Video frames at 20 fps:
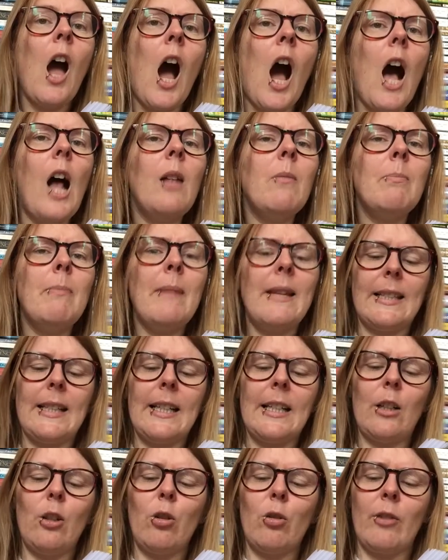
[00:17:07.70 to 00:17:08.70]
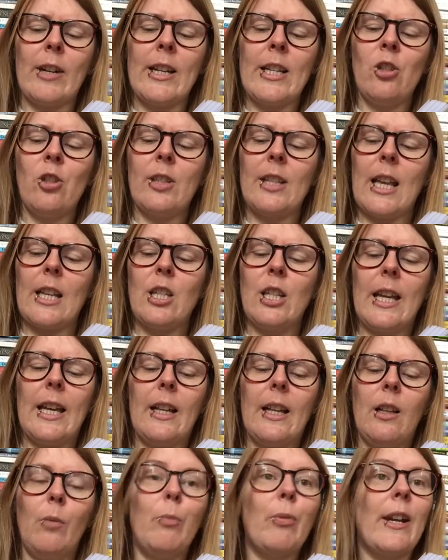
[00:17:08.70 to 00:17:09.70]
I'll miss little Cringe, said
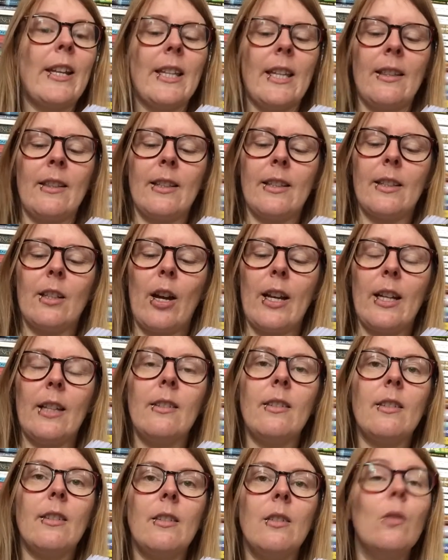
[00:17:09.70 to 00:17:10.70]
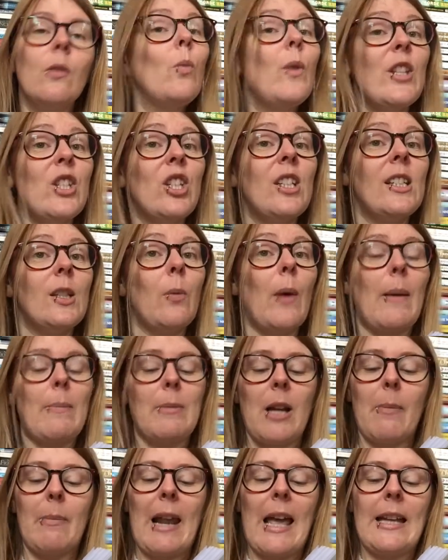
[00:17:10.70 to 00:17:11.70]
Yill, breaking the silence, which he swept
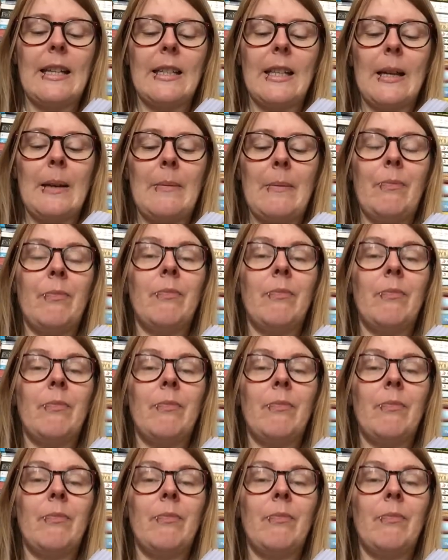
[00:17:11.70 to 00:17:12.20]
up later.